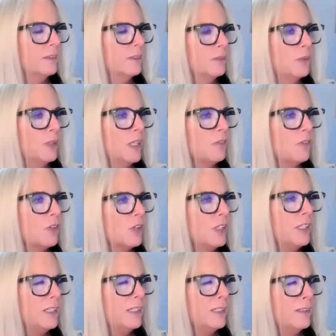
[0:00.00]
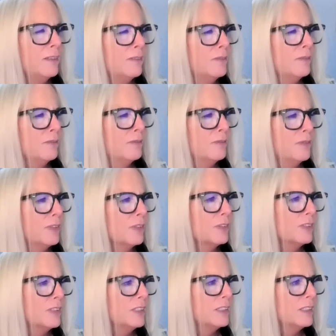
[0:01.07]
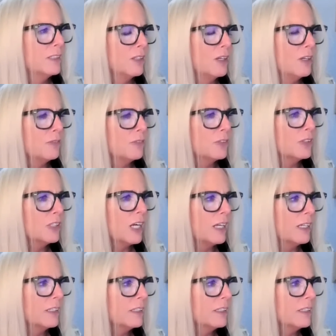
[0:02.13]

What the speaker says: Whatever he feels he can offer.